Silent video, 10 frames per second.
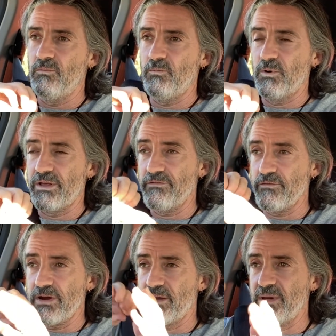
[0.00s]
whatever
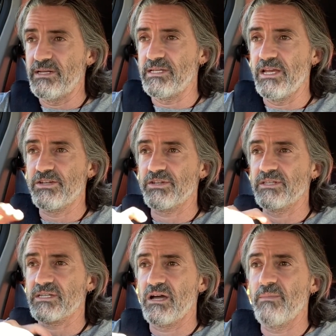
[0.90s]

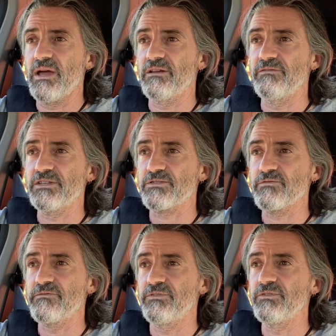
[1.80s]
recommendations come out of this
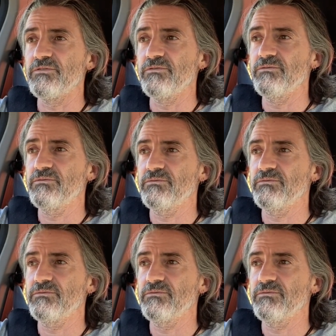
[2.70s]
review,